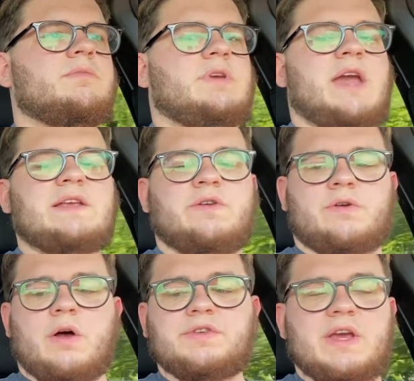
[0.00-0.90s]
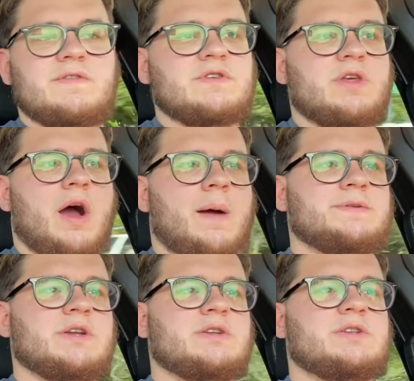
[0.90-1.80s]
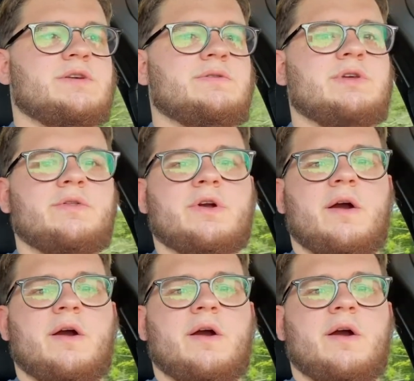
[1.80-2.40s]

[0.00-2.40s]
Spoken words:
KTuner also gives you the option to tune the car